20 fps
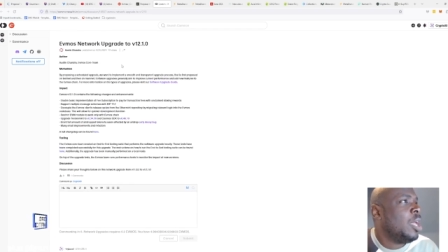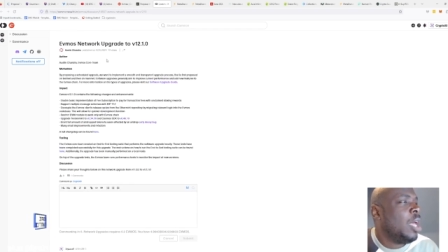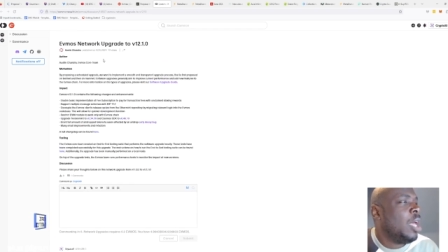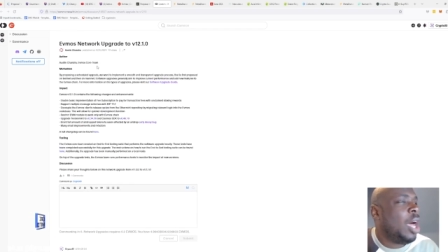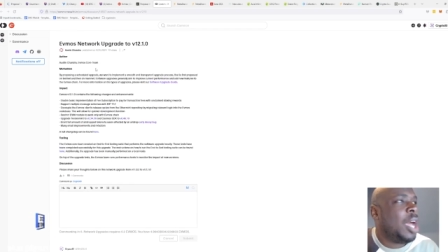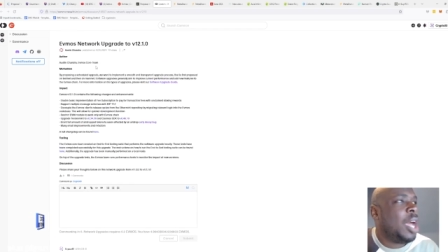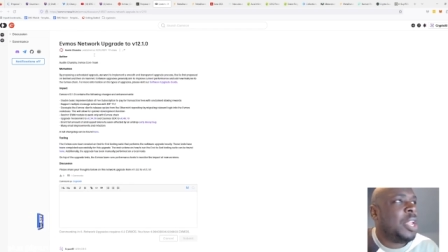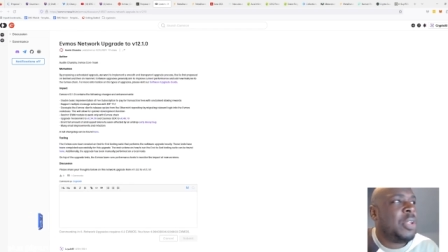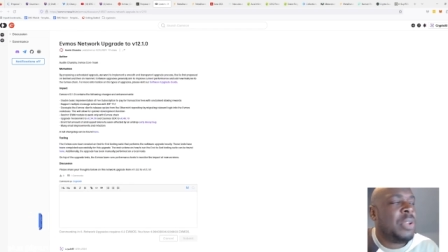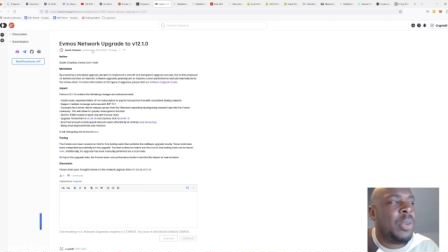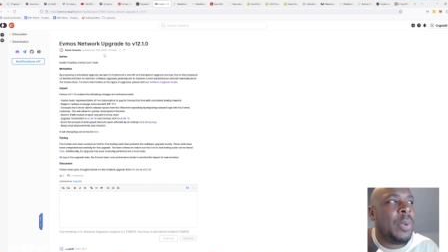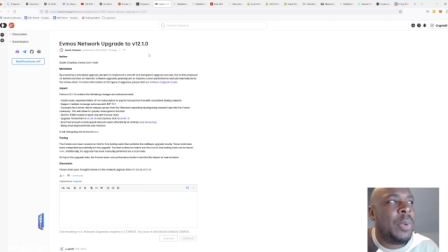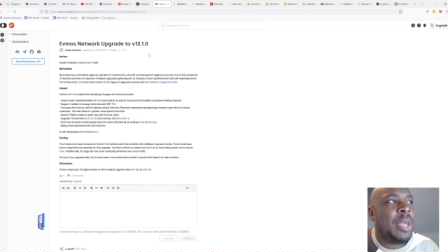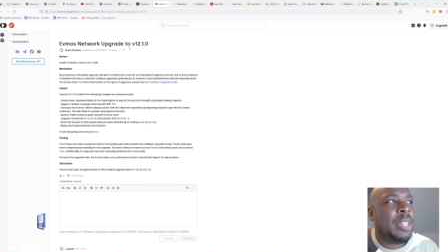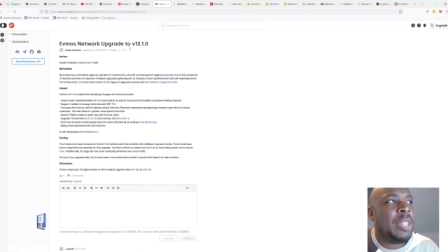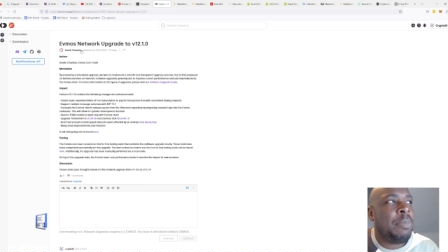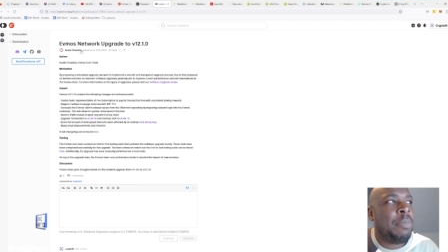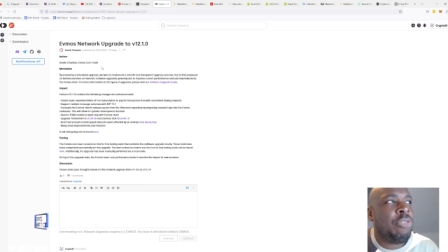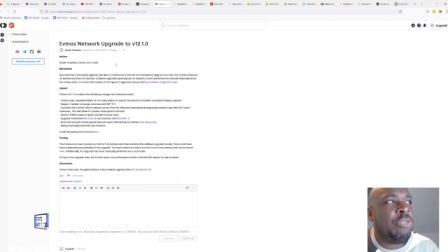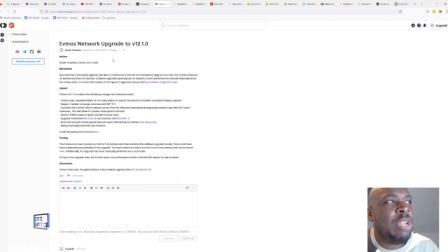I don't know where
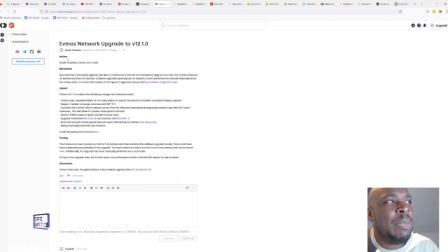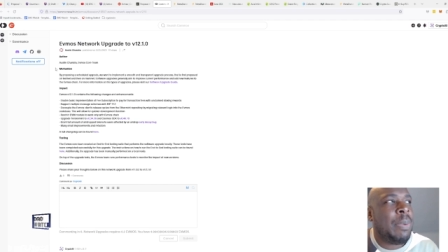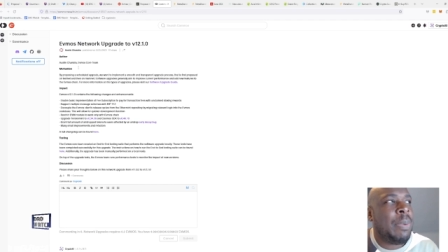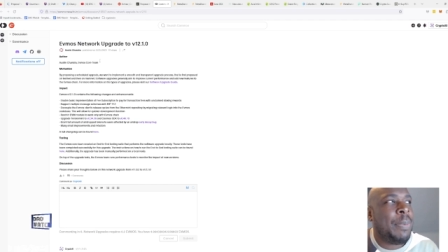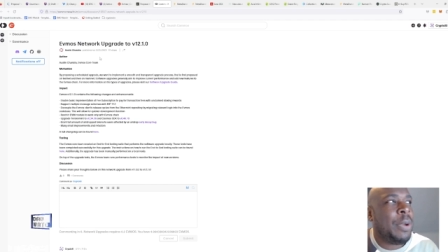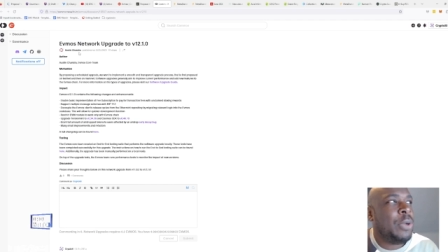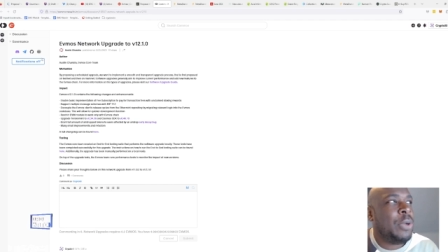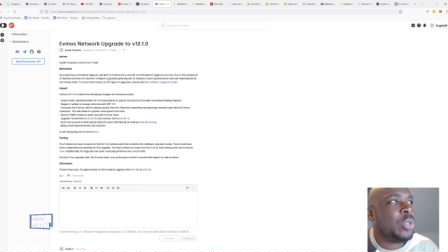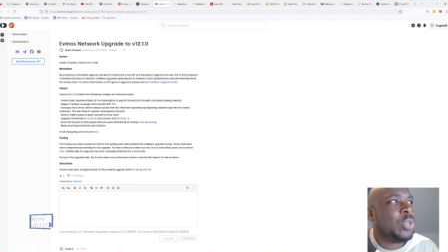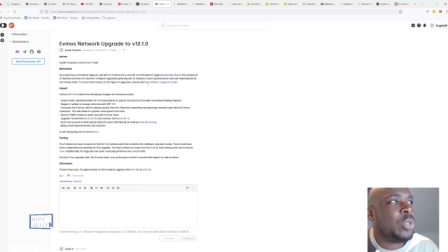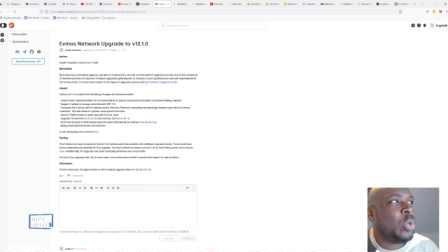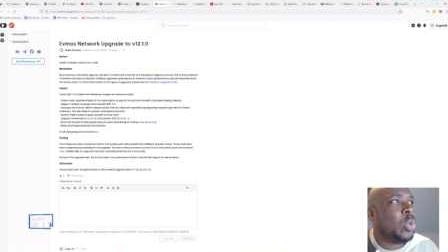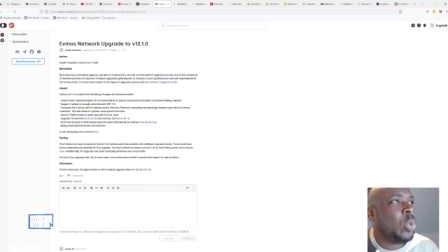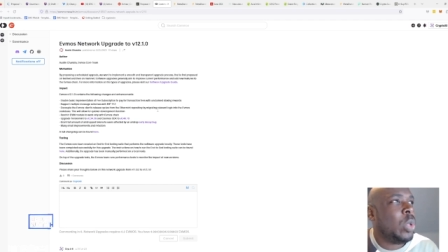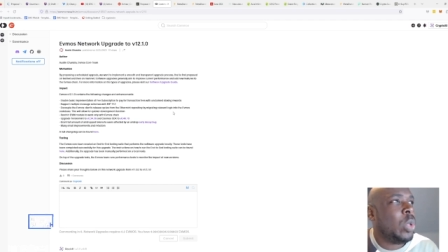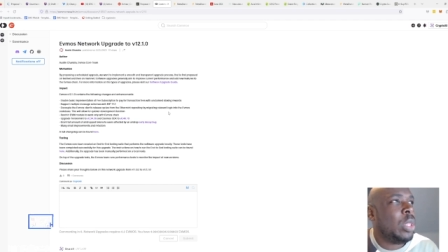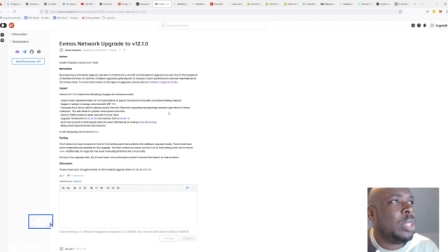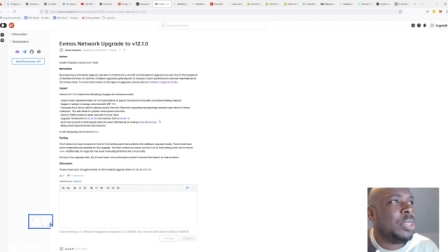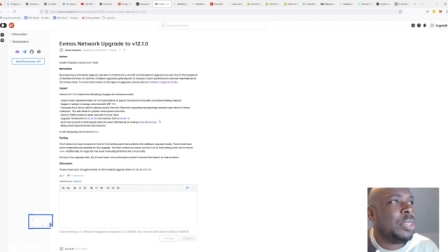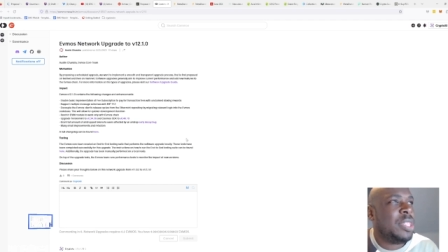the
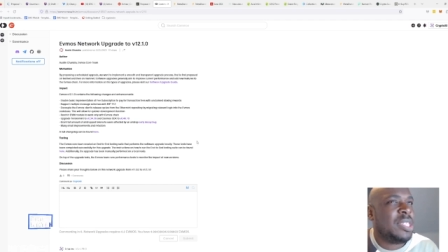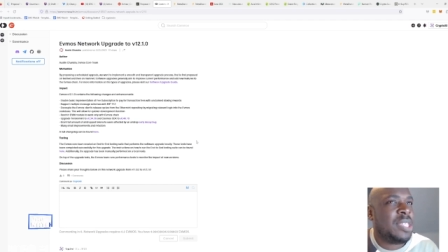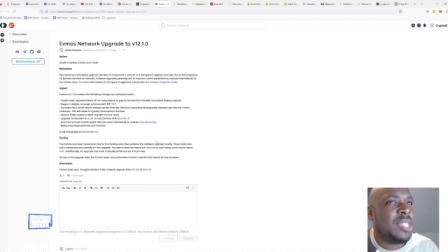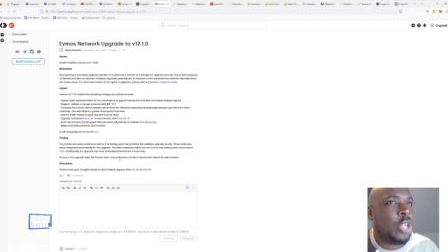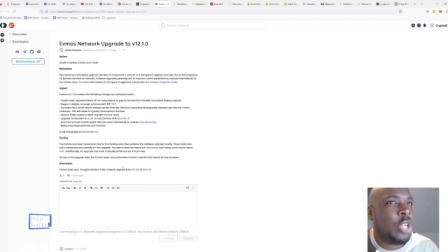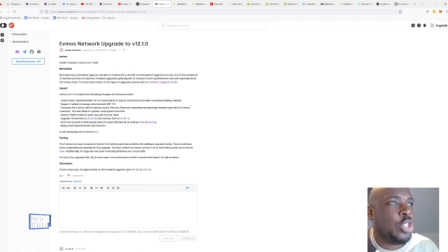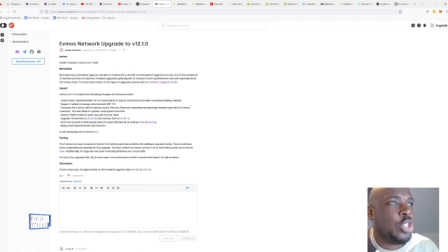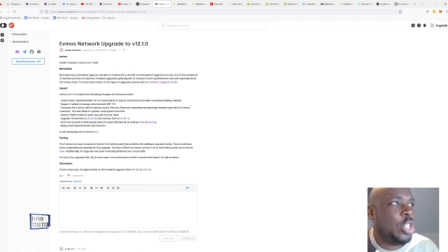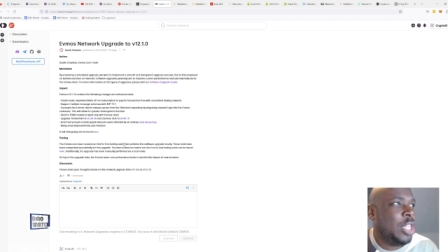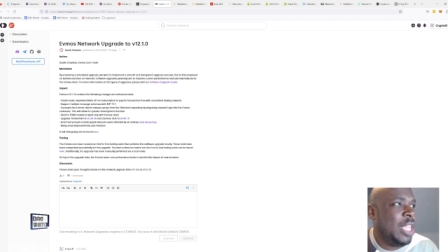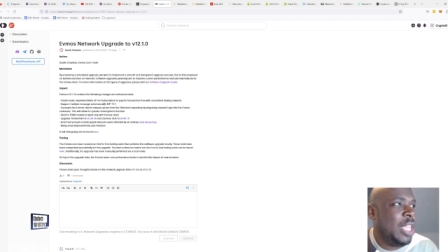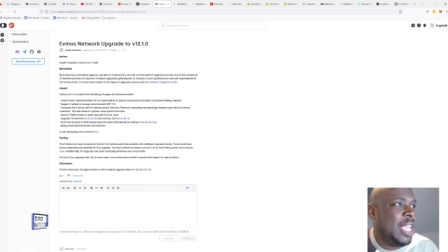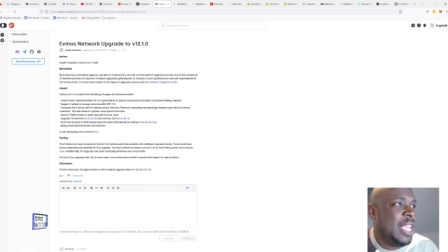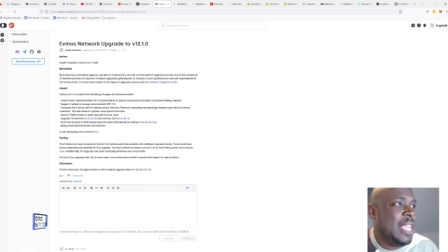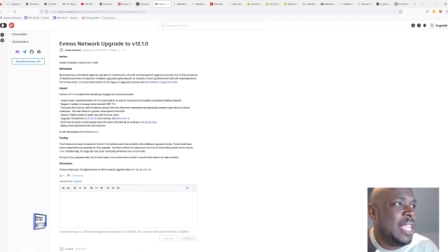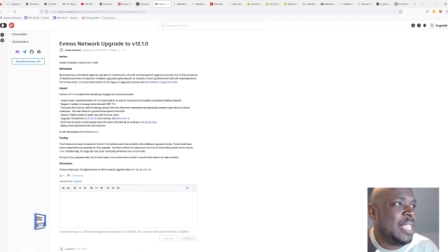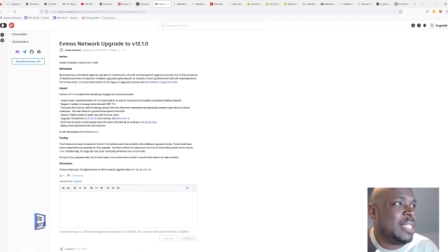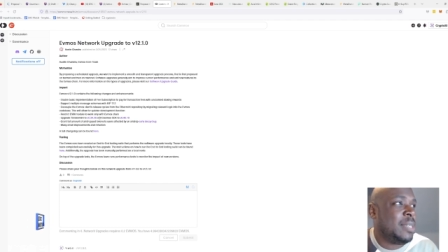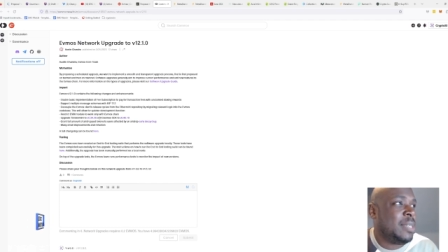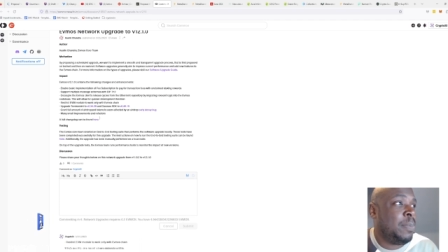pre-proposal discussion
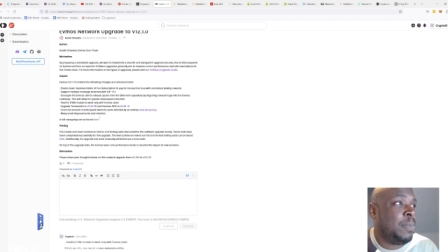is,